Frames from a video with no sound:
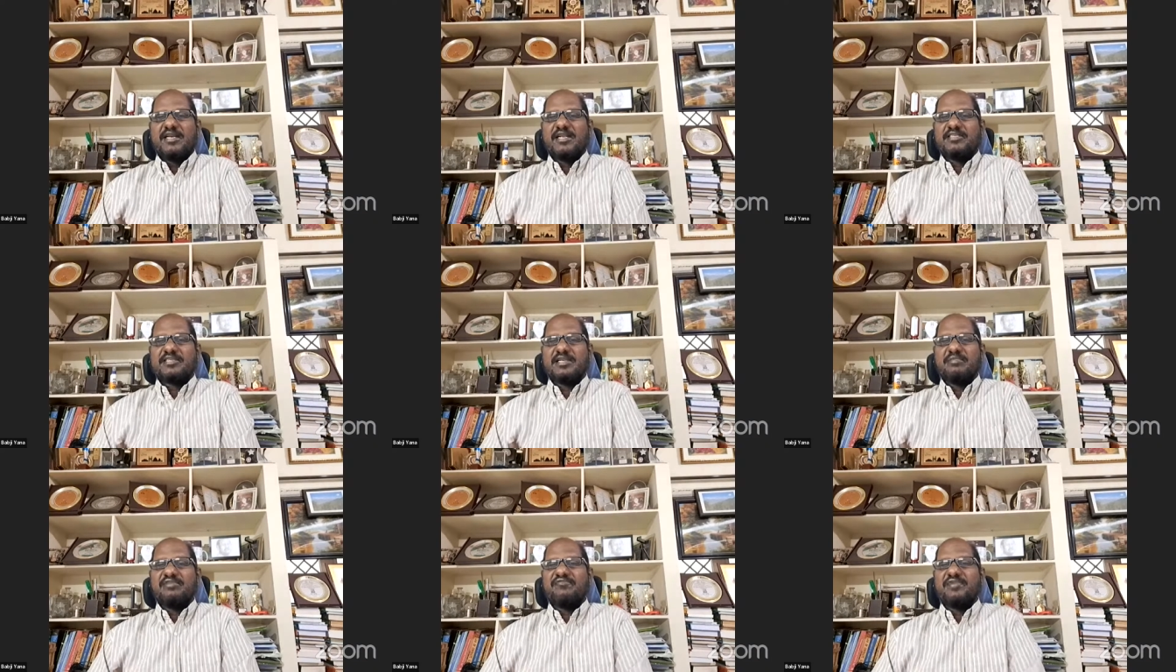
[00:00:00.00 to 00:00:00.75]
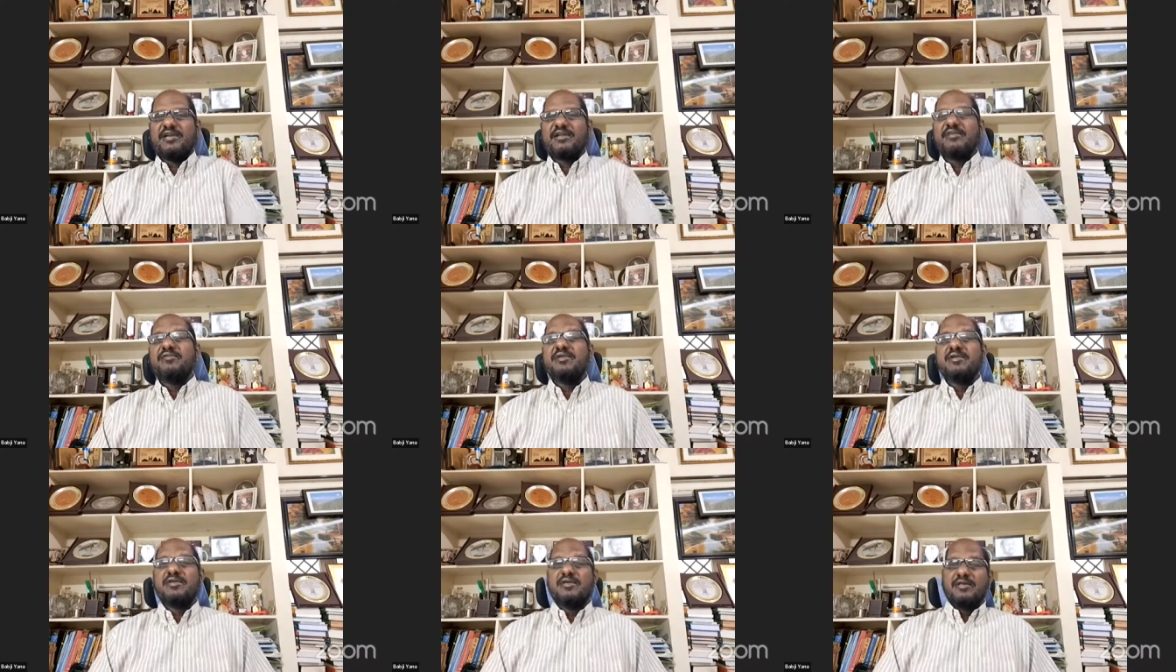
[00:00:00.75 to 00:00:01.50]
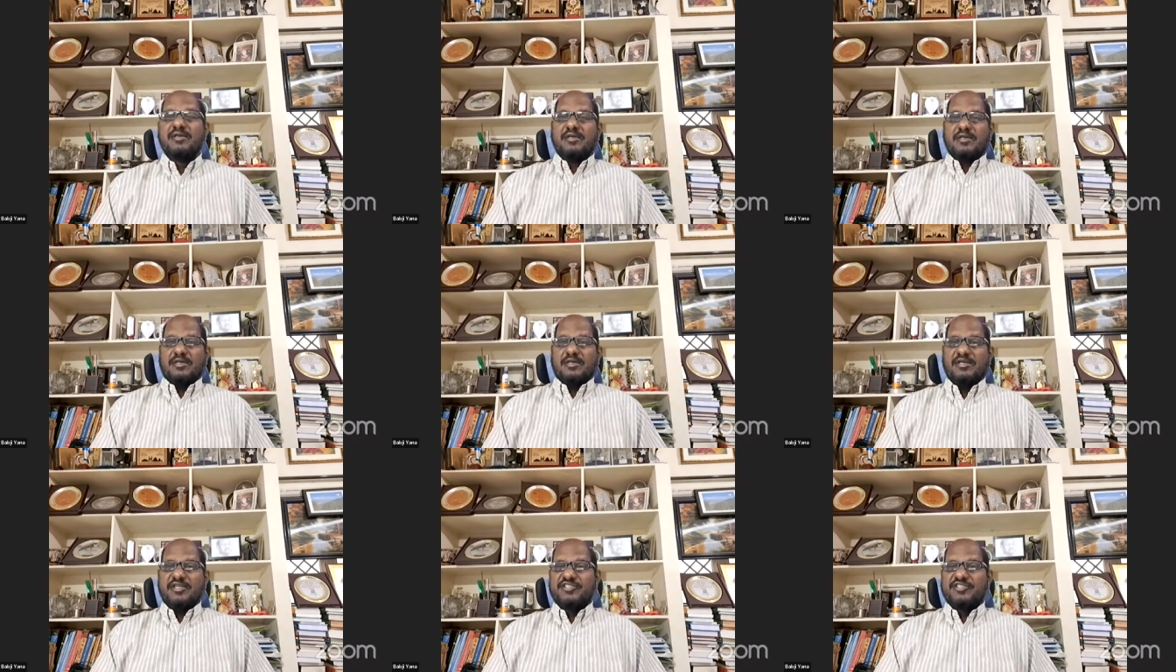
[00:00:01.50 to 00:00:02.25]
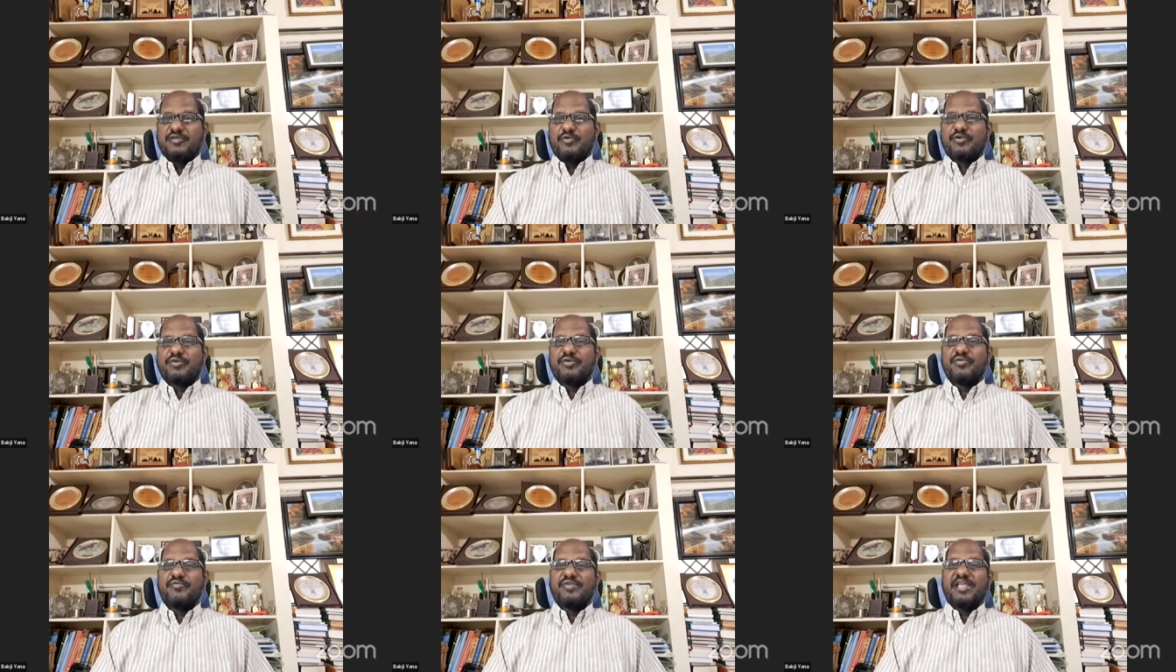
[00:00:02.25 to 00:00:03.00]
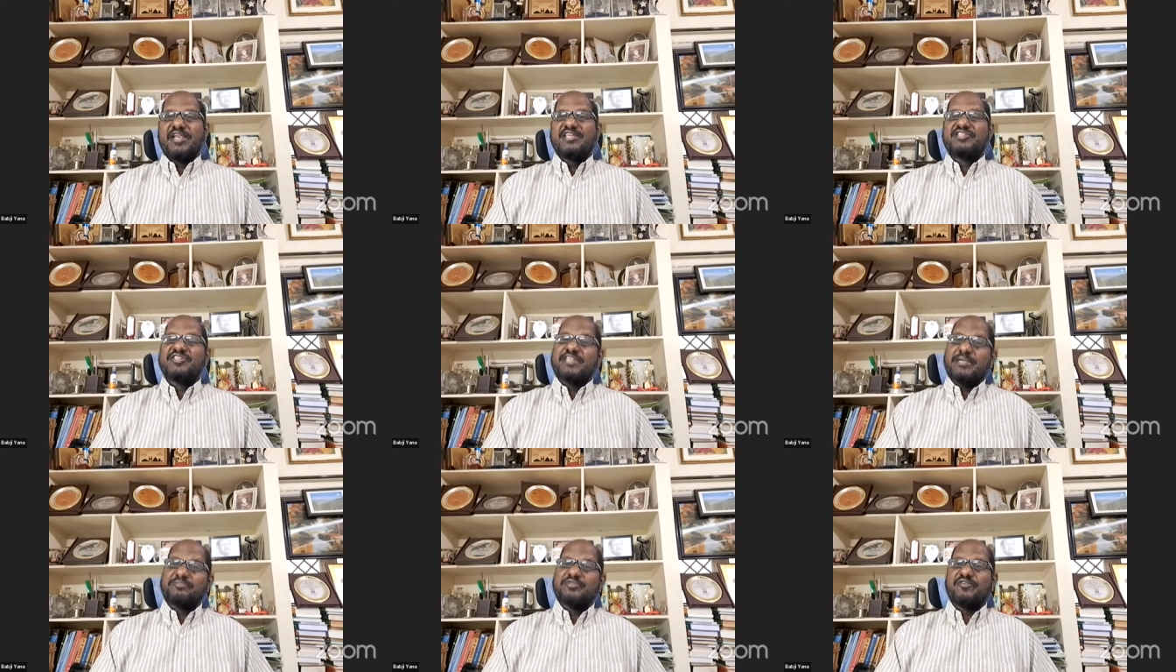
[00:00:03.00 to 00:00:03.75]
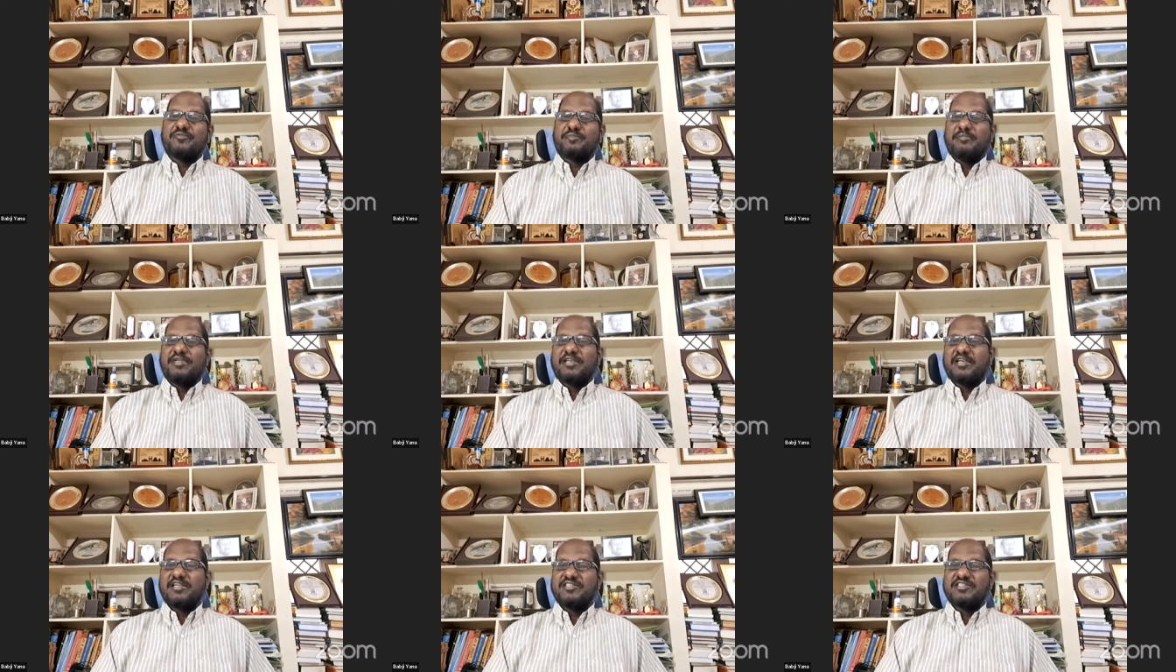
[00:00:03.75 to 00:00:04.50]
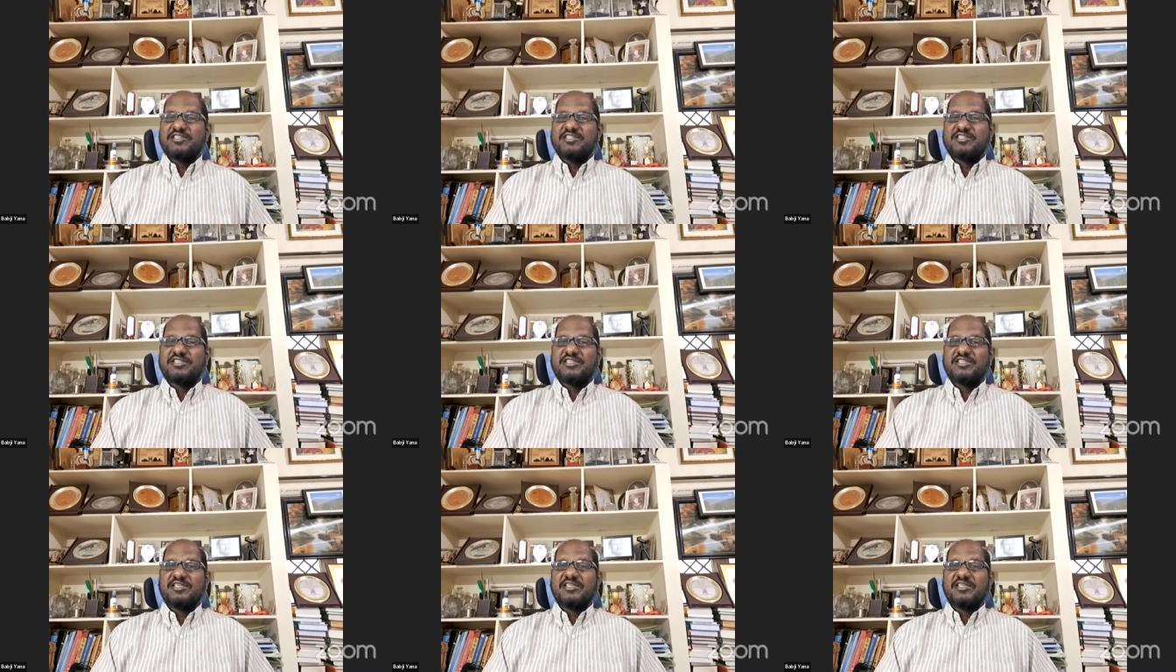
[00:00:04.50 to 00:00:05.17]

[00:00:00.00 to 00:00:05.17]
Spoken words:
lesson number 5 is devoted to various steps of public relations